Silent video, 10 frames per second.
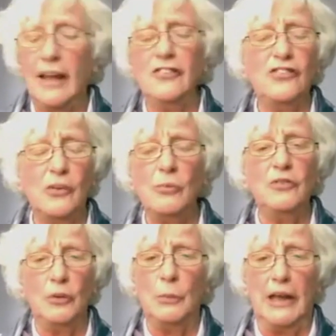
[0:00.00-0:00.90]
As some of
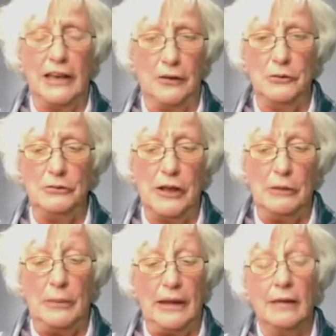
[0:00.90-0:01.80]
you may know who know
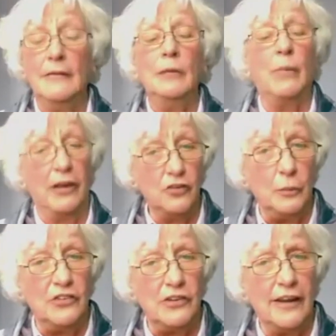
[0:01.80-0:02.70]
me, my
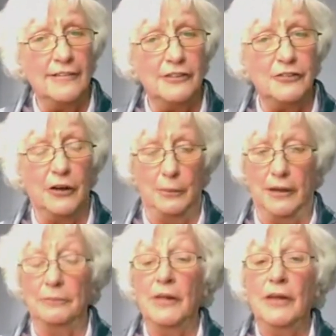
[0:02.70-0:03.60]
husband's a dairy
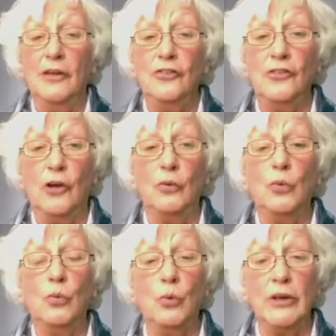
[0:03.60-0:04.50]
farmer.
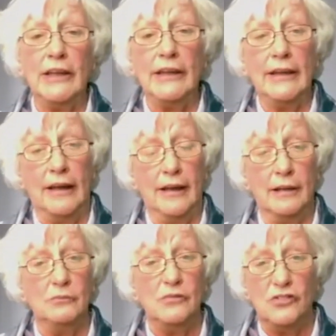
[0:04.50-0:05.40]
So we
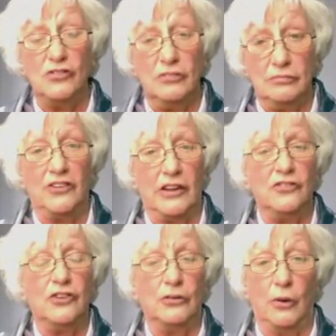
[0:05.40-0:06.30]

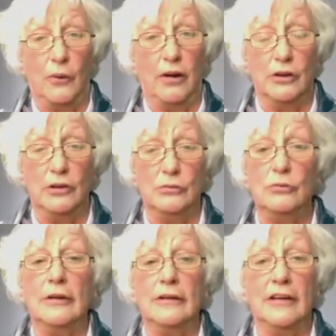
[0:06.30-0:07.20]
tend to grow our
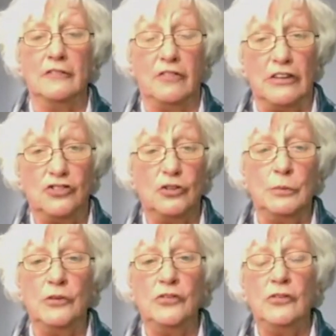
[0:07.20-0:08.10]
own
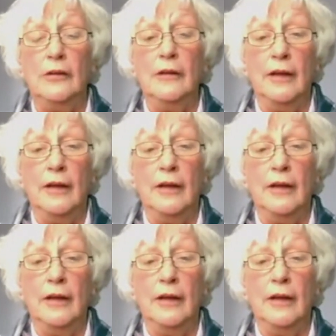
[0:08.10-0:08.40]
vegetables.